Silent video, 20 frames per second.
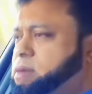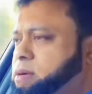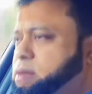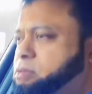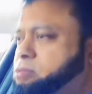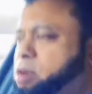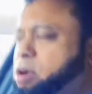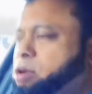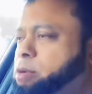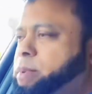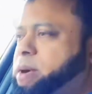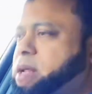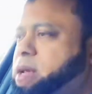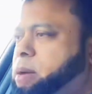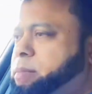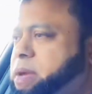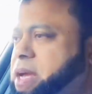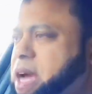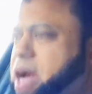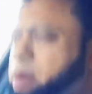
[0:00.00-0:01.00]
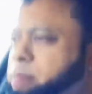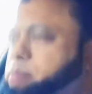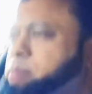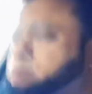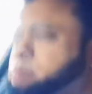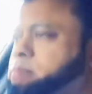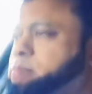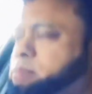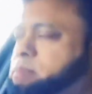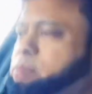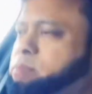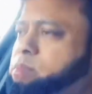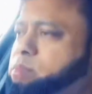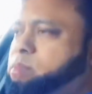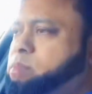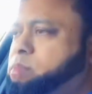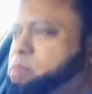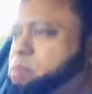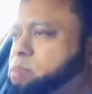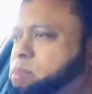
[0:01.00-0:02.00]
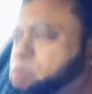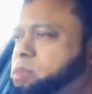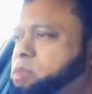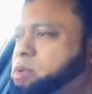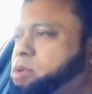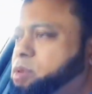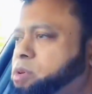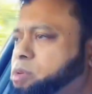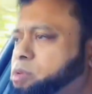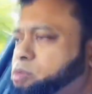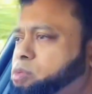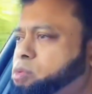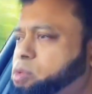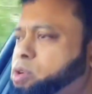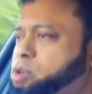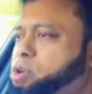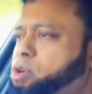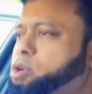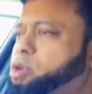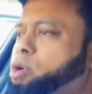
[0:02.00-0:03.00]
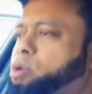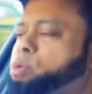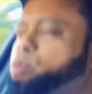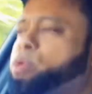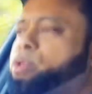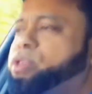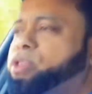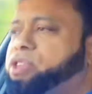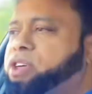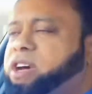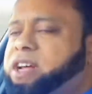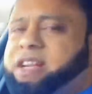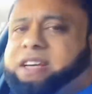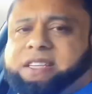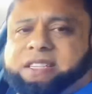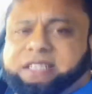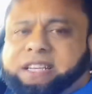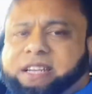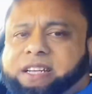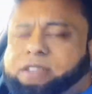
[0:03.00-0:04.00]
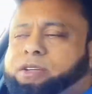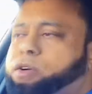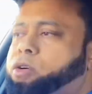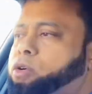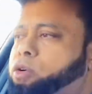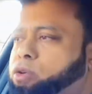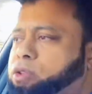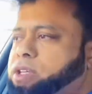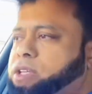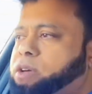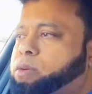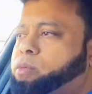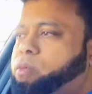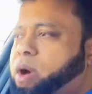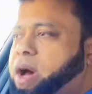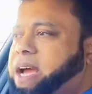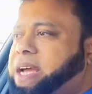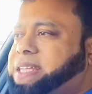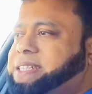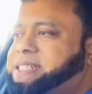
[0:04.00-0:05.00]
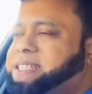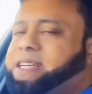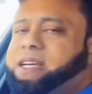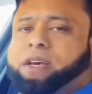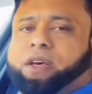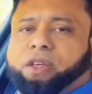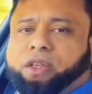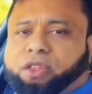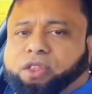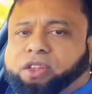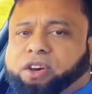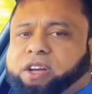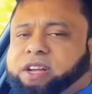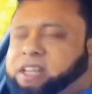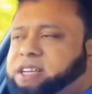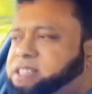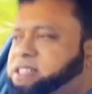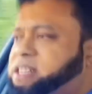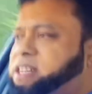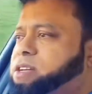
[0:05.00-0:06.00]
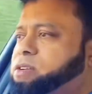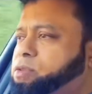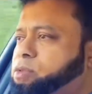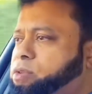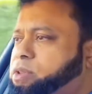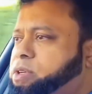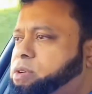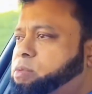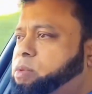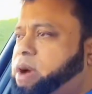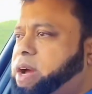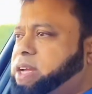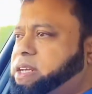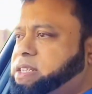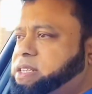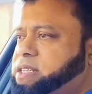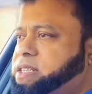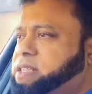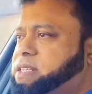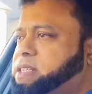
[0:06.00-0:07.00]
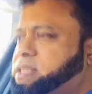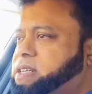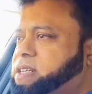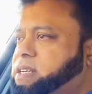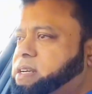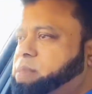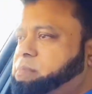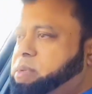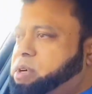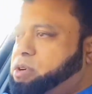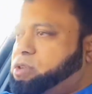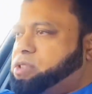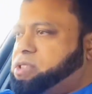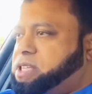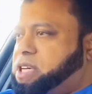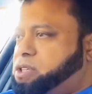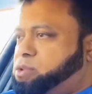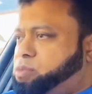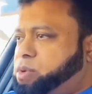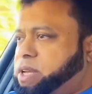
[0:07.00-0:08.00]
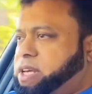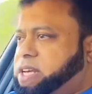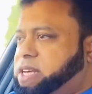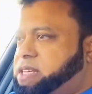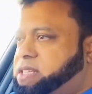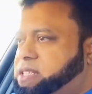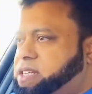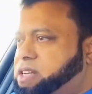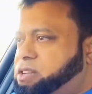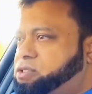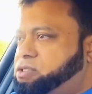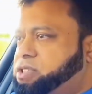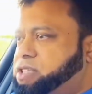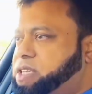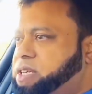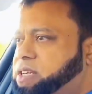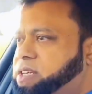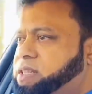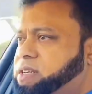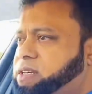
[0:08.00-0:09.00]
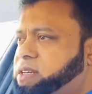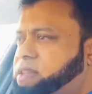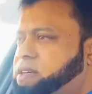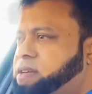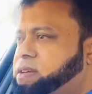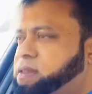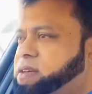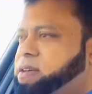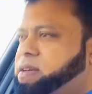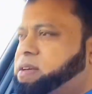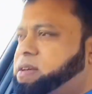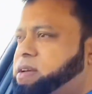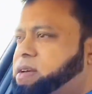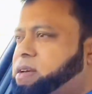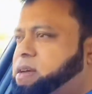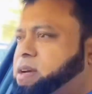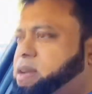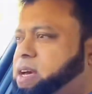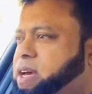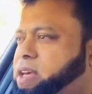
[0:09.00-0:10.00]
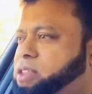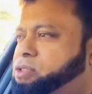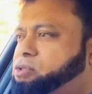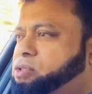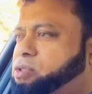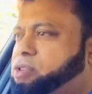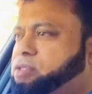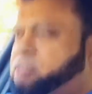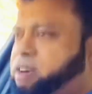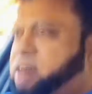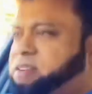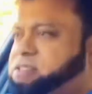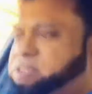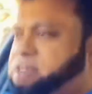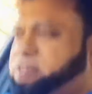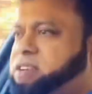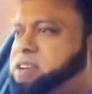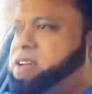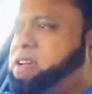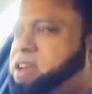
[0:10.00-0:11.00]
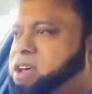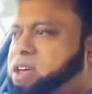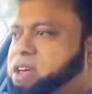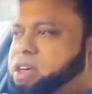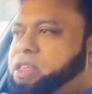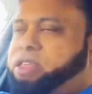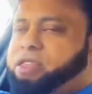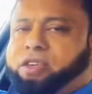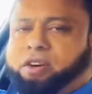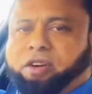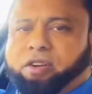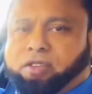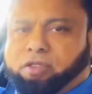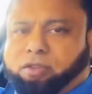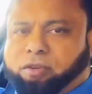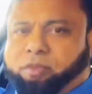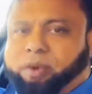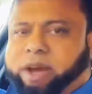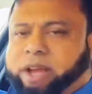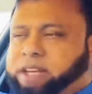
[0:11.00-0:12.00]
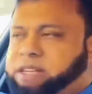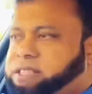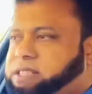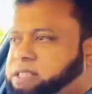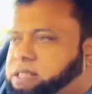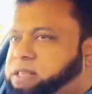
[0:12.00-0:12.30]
Roundabout coming up. We're going to go third exit on the right. Third exit on the right, because that's what it is. Can you see? A3057, third on the right.